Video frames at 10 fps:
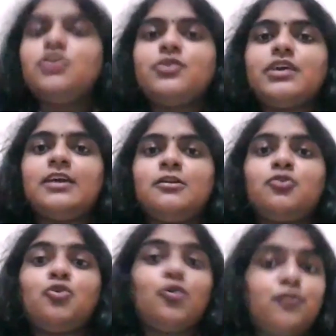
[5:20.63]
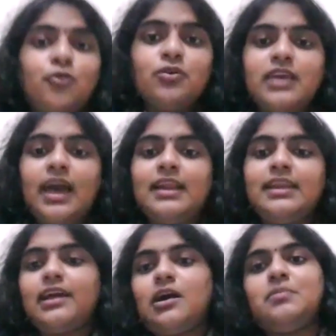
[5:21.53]
you can go forth
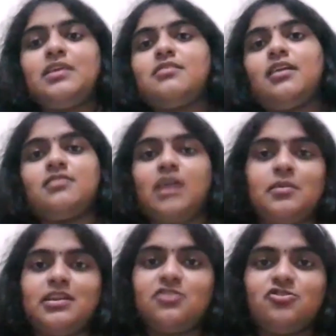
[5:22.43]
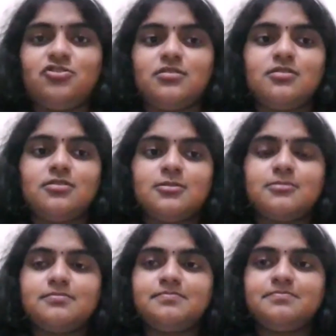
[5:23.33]
and take up these examinations.